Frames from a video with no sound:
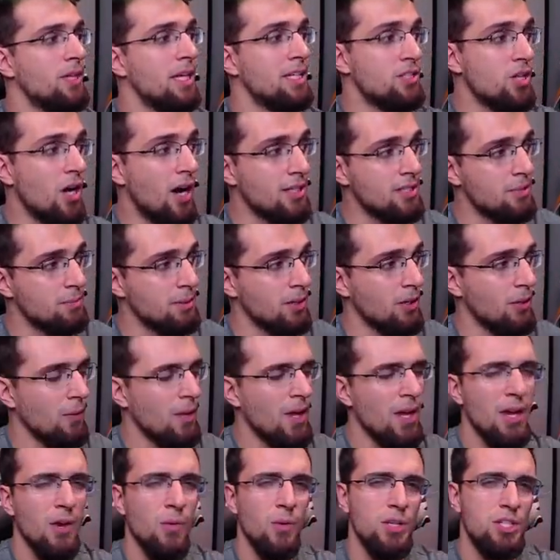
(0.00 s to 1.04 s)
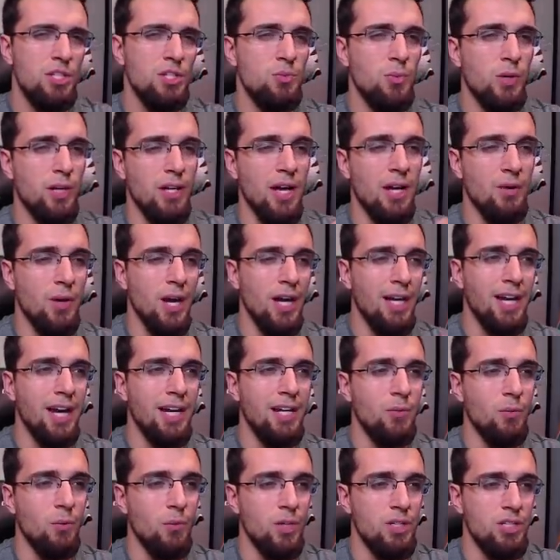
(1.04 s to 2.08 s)
They talked about, which is weird. I, I
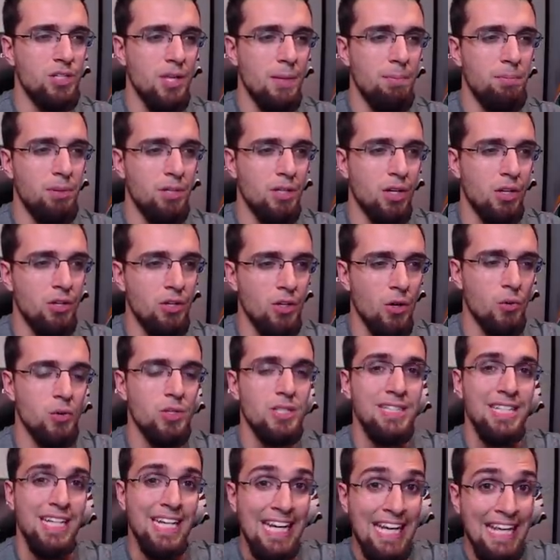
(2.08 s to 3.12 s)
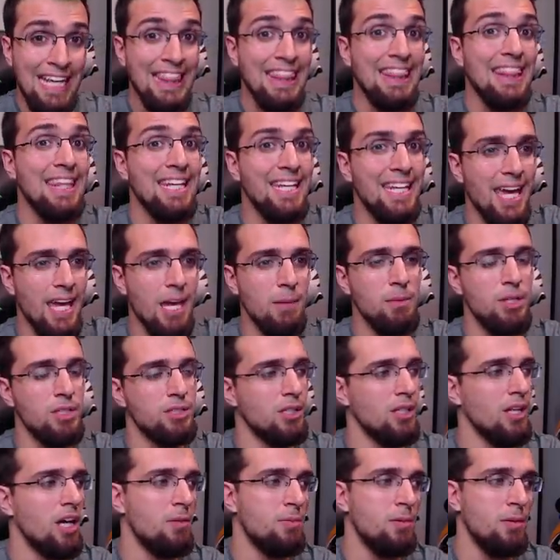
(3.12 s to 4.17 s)
kind of wish they put a notice in the game because
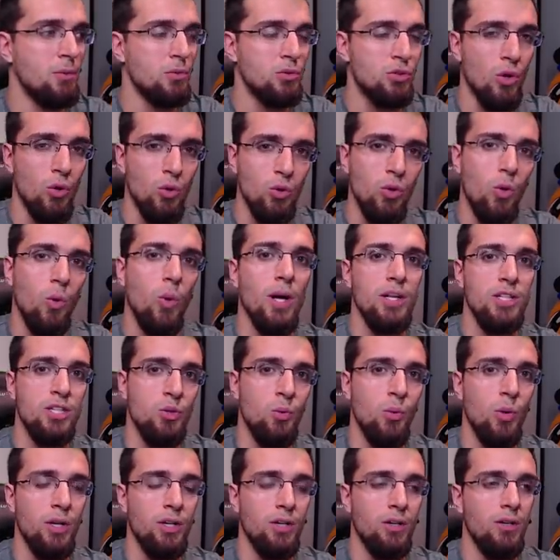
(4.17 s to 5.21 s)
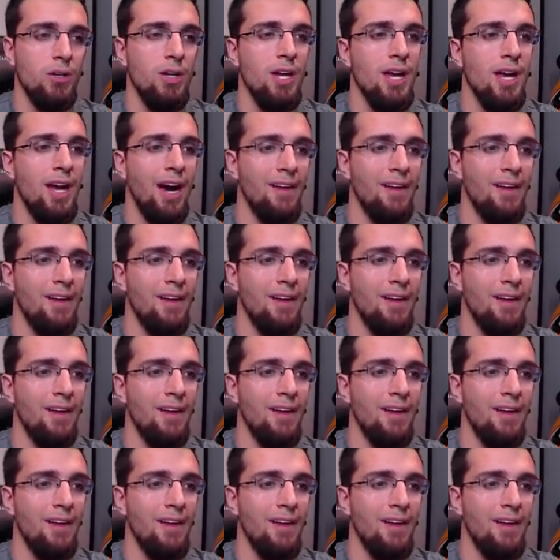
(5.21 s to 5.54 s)
a lot of people don't go on Twitter.